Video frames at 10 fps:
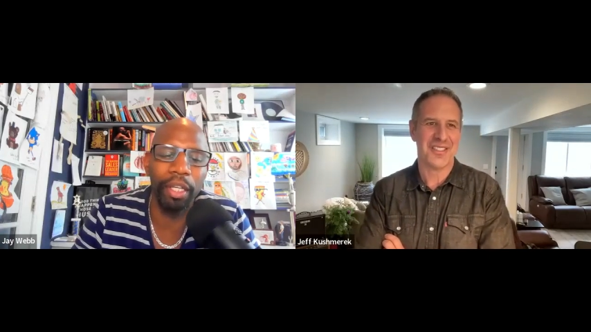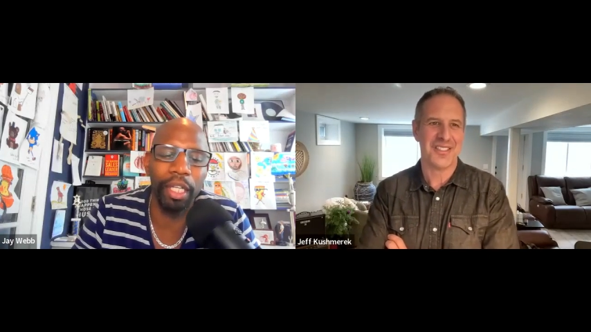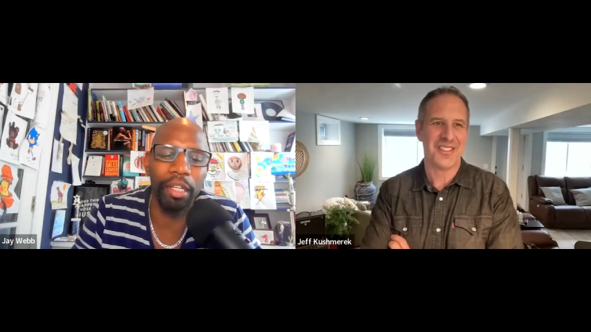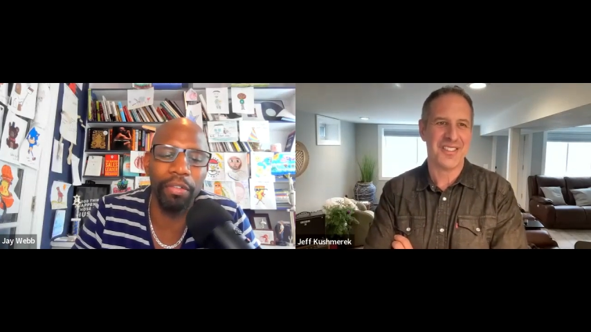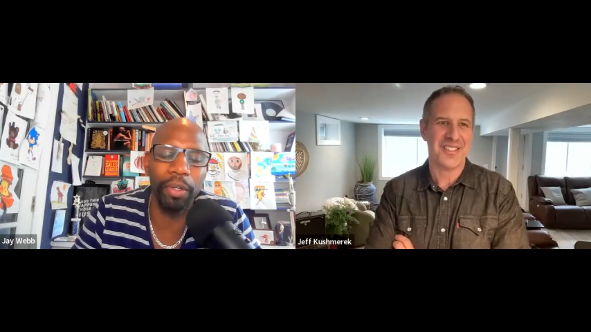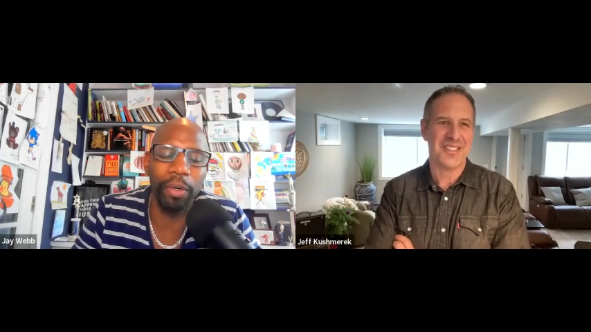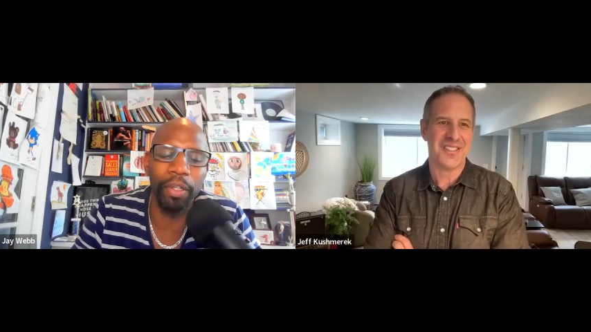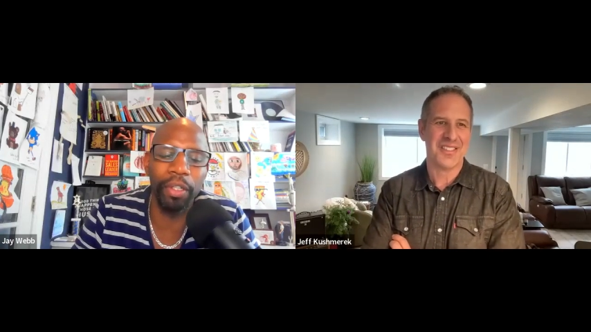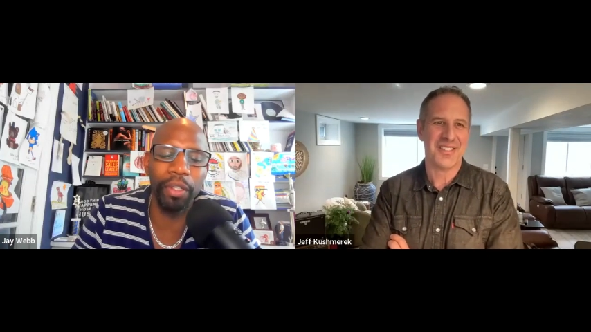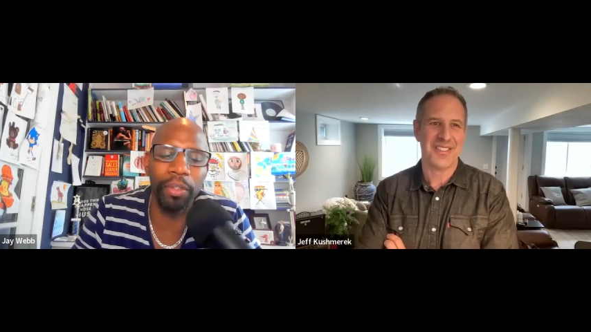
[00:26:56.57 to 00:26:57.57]
Speaker 1: interview
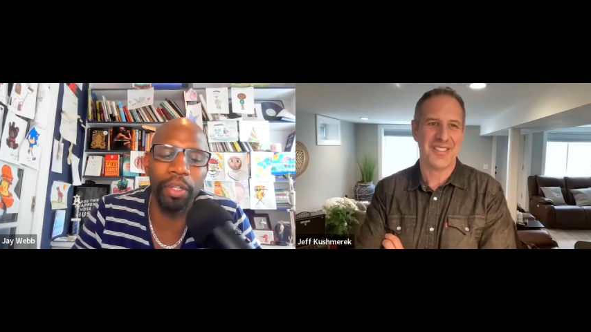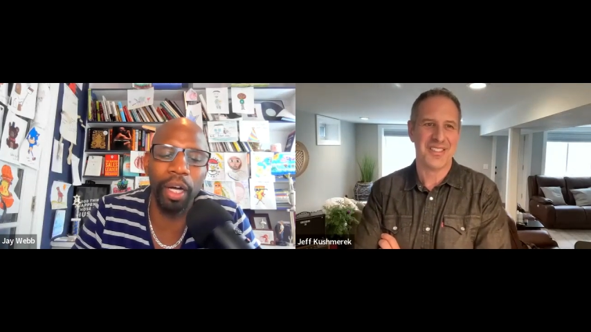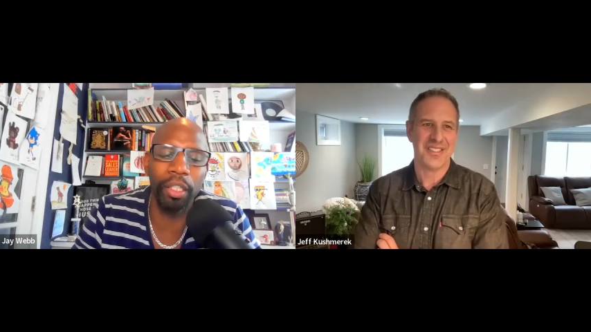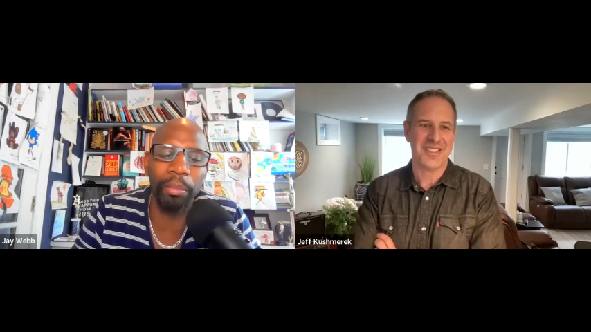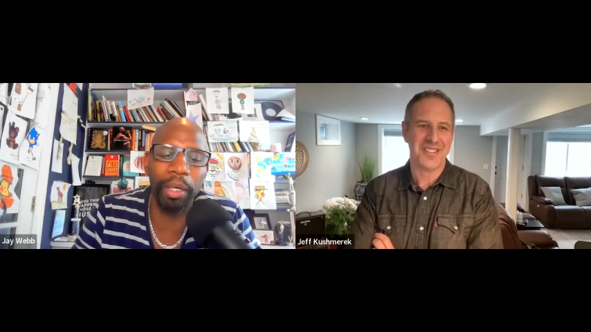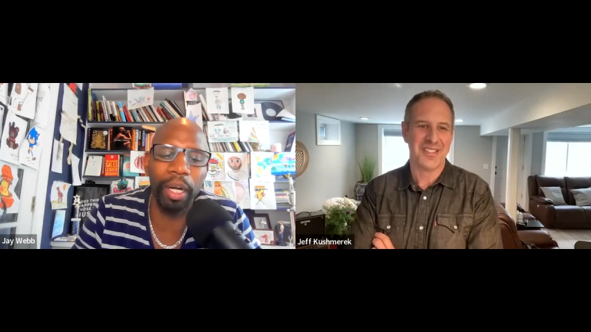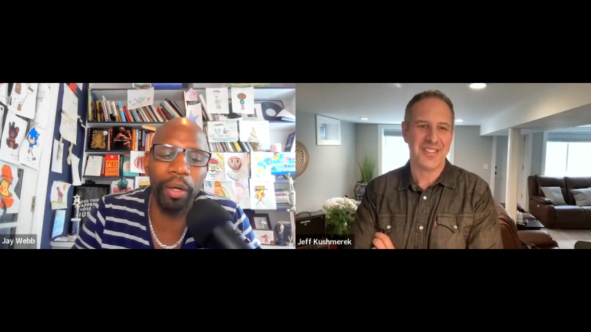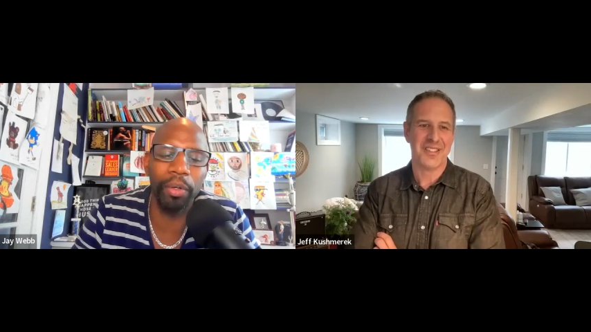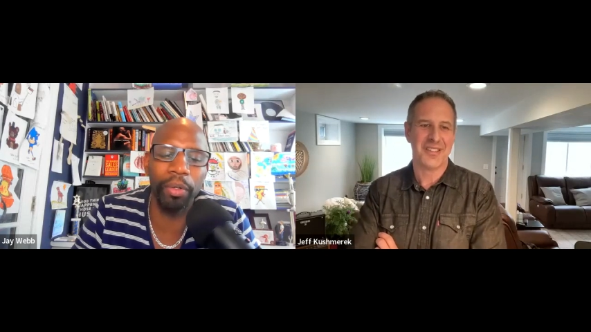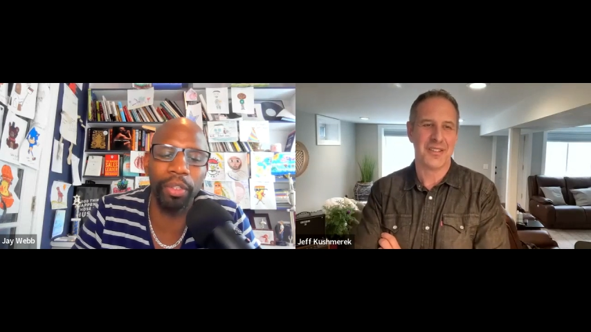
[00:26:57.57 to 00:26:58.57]
and you talked about
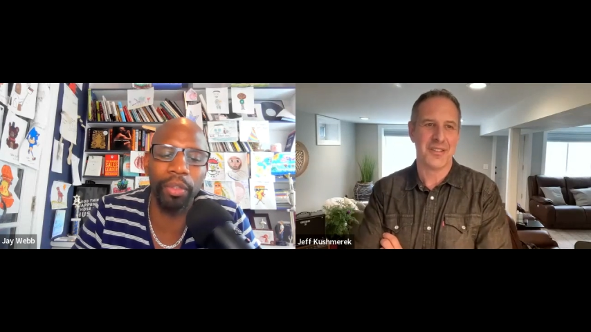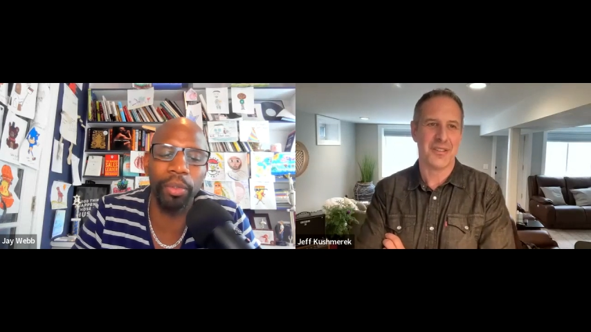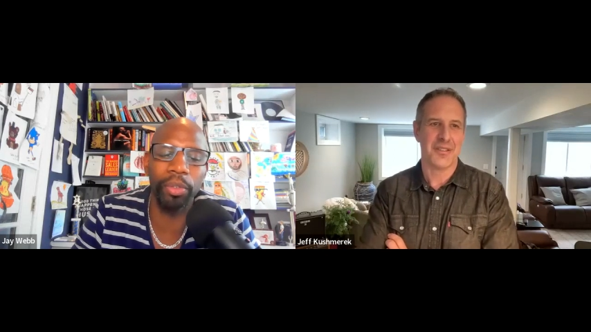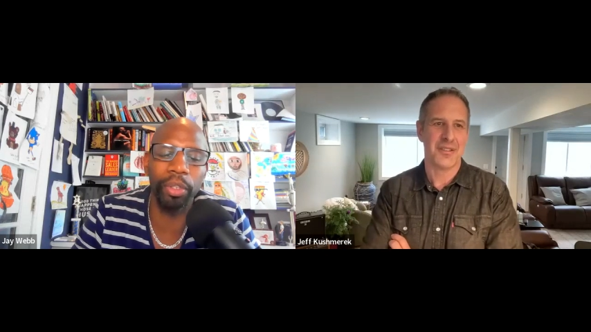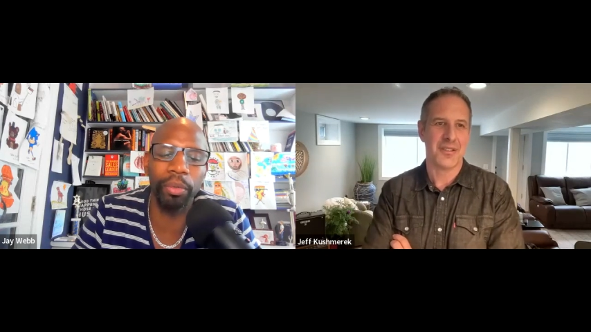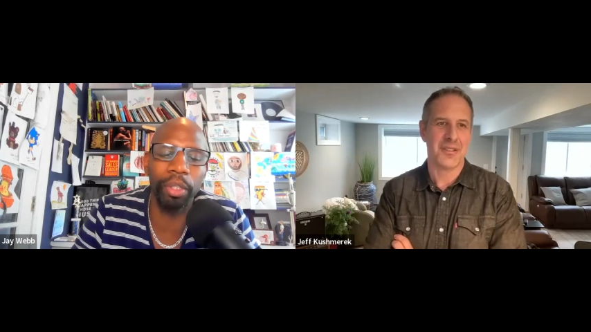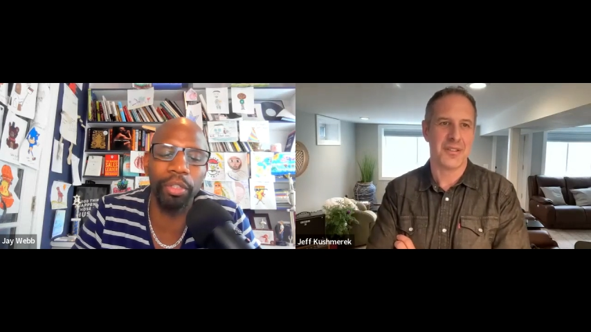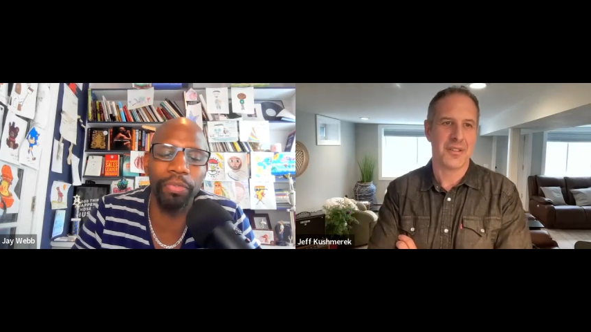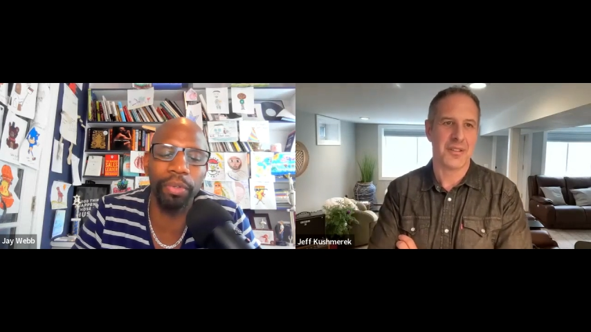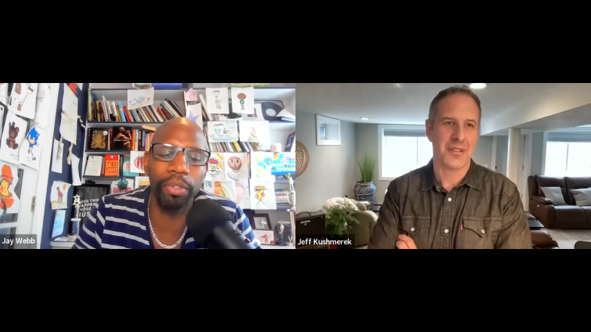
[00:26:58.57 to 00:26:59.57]
how crucial it
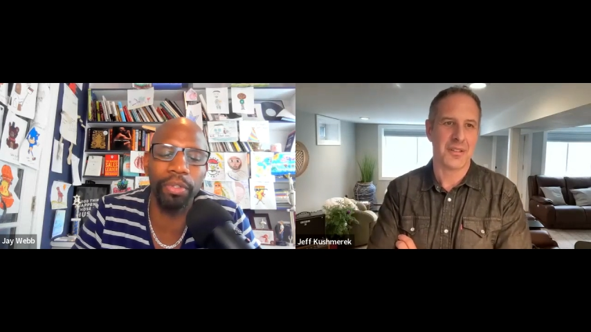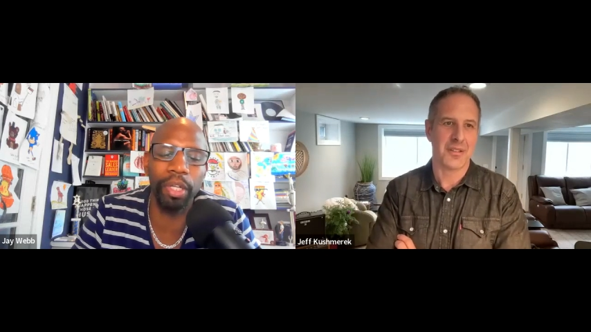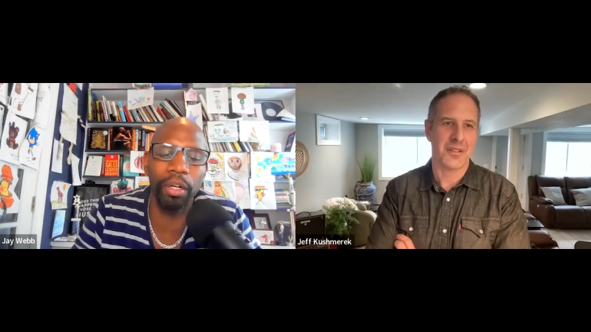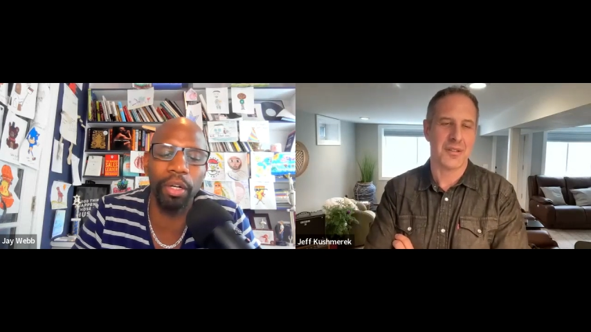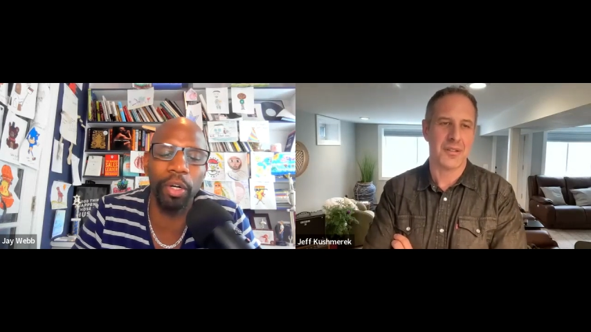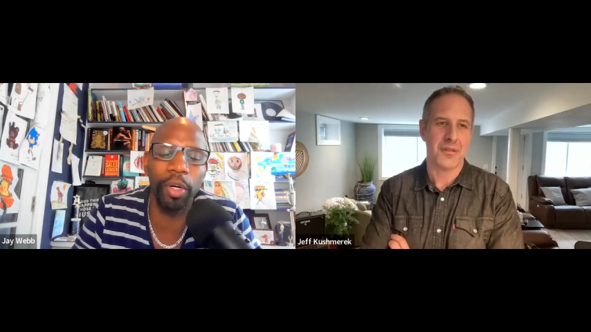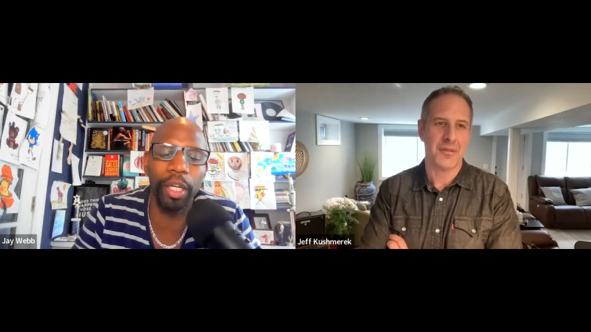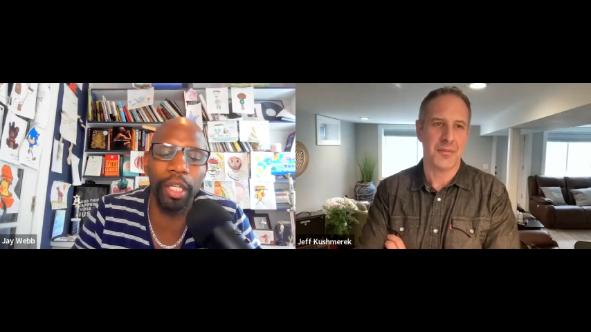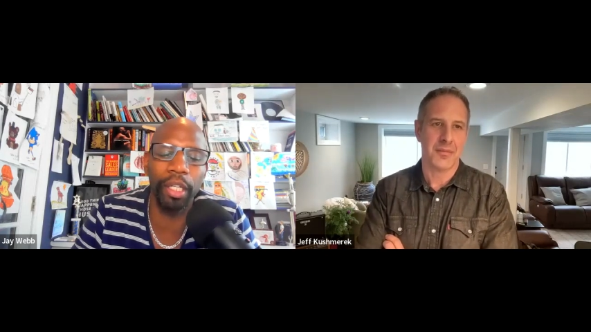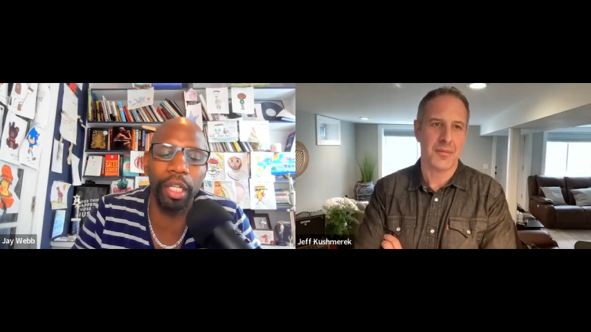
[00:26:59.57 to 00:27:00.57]
was for the cro